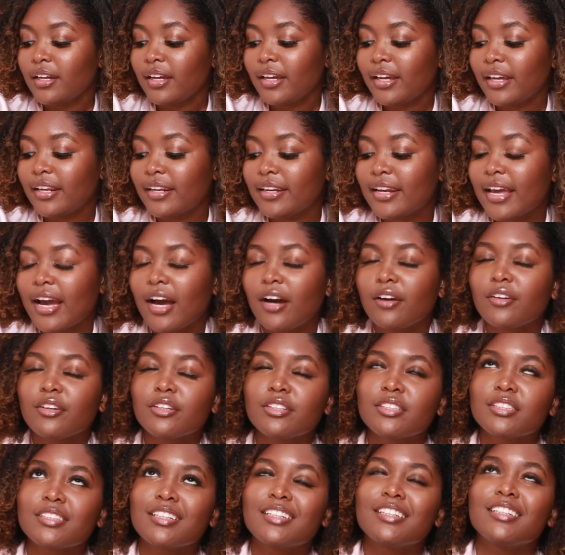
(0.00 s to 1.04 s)
And now
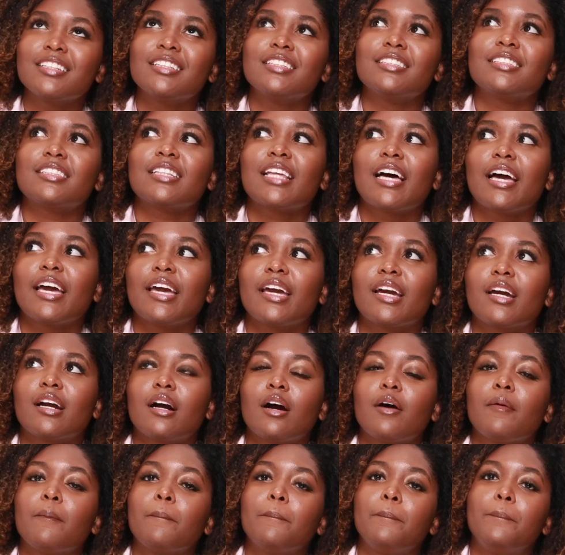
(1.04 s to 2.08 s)
your skin is like
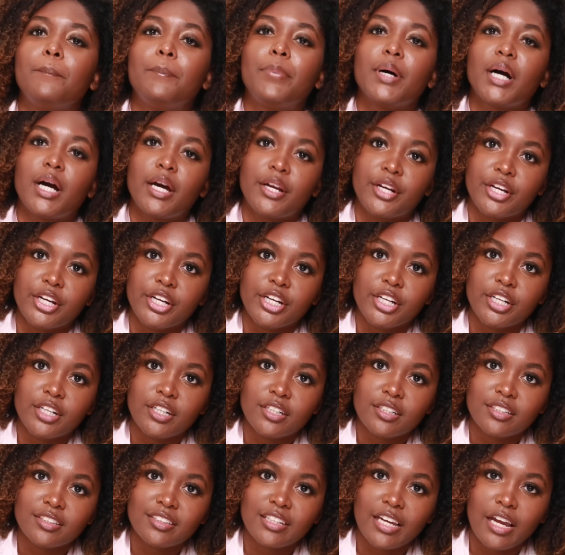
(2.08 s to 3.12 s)
butter,
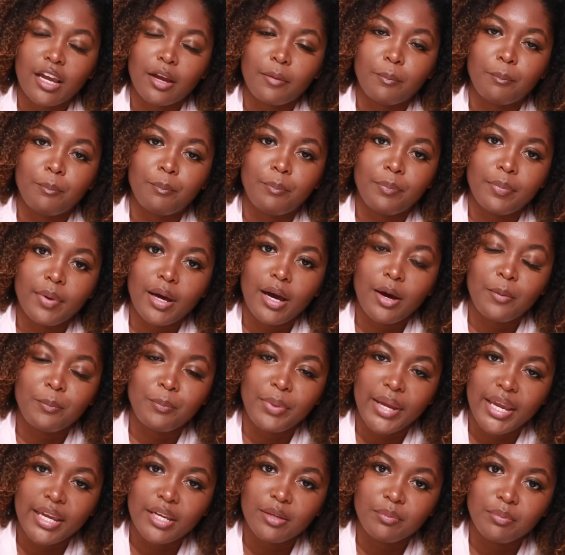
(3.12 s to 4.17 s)
like a
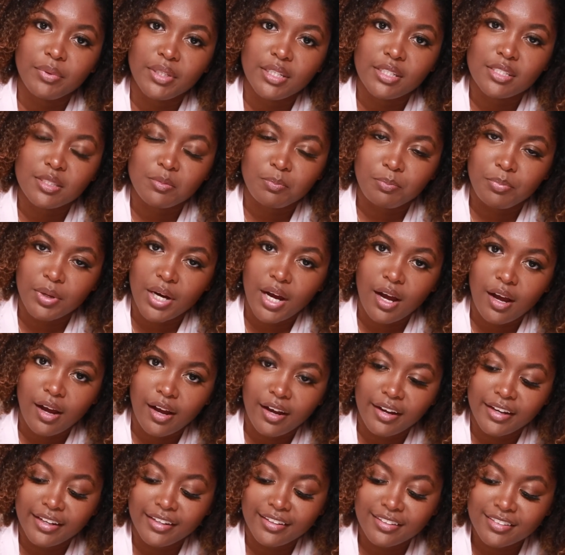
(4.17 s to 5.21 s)
baby's
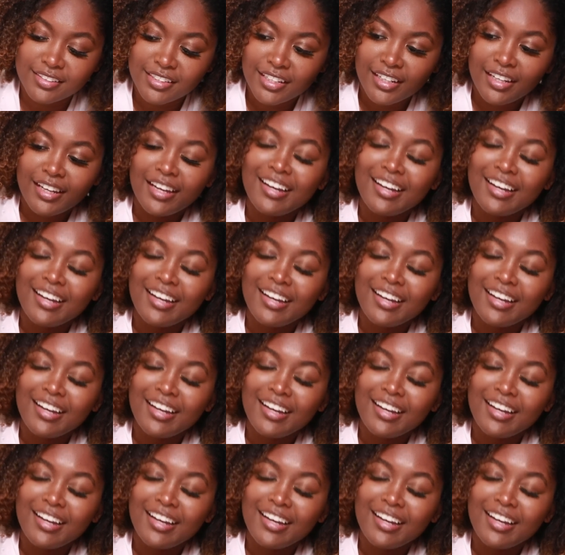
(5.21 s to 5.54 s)
behind.